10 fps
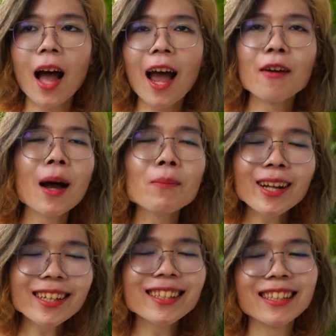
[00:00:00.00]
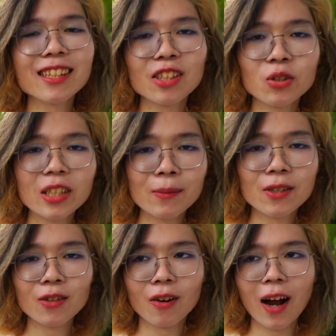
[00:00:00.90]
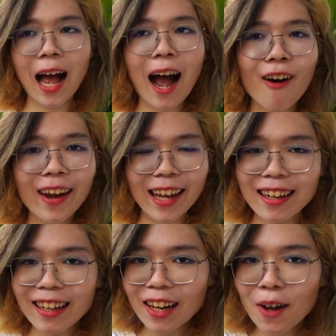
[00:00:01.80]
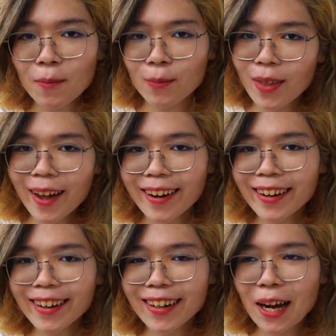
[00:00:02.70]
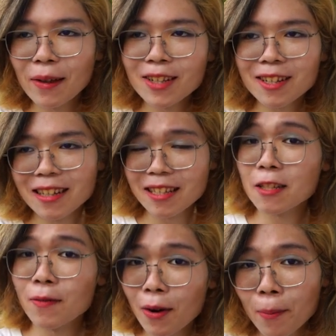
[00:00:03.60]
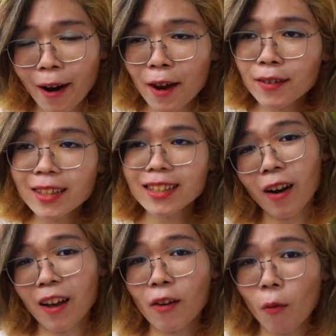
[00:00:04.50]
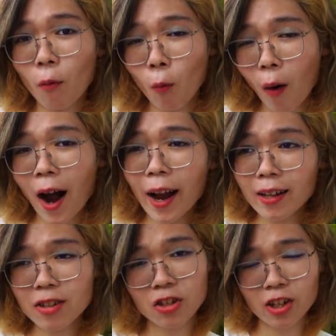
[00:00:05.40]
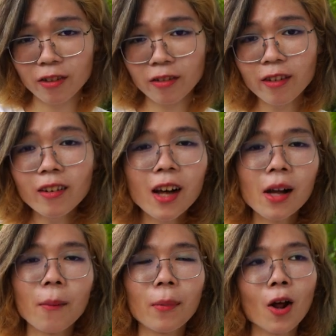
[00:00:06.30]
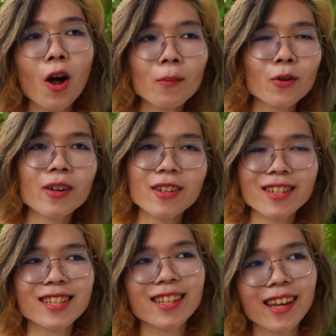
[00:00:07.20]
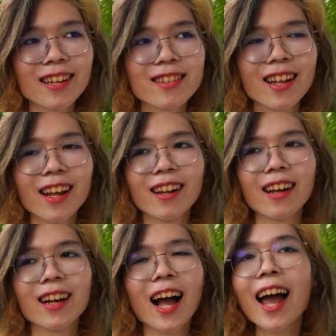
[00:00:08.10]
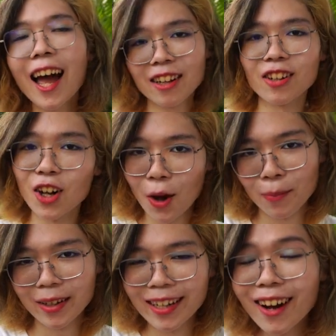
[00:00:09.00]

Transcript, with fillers: I, am not gonna get too deep into how I ended up there, just because it's very private, or like why in general. But all I'm going to just say is that like I had good company.